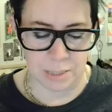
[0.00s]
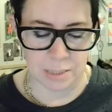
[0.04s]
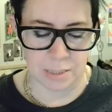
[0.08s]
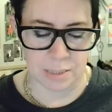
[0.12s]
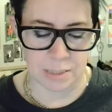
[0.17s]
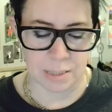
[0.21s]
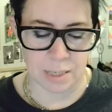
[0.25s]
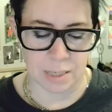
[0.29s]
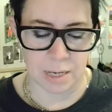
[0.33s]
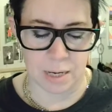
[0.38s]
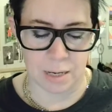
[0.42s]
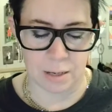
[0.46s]

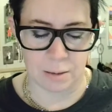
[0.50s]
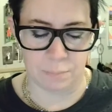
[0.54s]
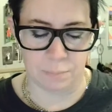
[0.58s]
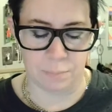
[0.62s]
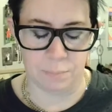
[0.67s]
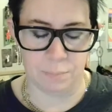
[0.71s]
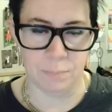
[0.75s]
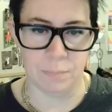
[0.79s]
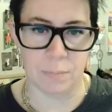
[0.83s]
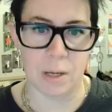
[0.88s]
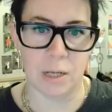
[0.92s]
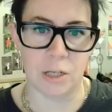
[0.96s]
It's uh,
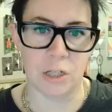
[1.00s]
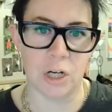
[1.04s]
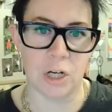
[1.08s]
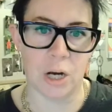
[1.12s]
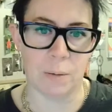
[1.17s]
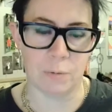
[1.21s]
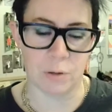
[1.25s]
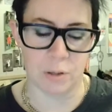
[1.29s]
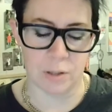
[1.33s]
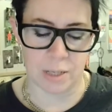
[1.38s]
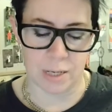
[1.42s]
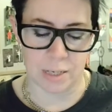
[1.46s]
a
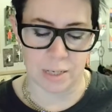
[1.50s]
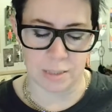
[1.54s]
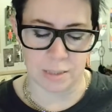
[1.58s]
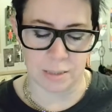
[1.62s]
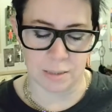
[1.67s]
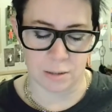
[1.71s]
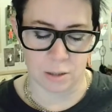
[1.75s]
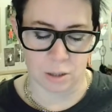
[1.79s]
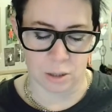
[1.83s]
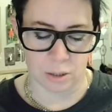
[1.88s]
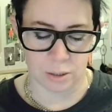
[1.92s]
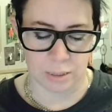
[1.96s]
chapter
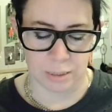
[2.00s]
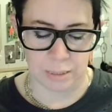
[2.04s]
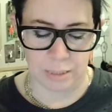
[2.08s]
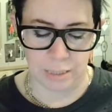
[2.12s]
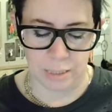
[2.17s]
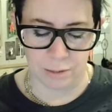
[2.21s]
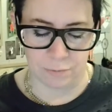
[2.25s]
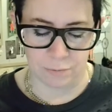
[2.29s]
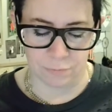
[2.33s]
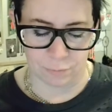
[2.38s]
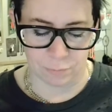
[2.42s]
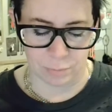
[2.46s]
that's called
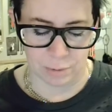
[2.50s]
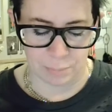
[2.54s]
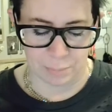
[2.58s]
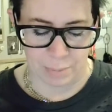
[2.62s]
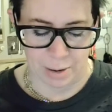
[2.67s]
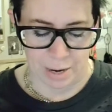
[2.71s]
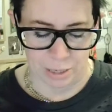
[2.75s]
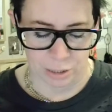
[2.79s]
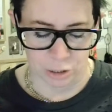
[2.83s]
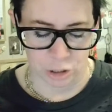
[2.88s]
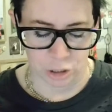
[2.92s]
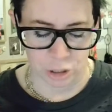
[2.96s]
Lead from the
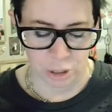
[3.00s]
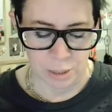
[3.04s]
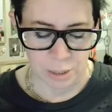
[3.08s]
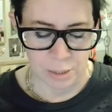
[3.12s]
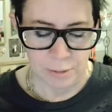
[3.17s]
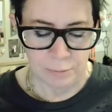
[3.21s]
Bench.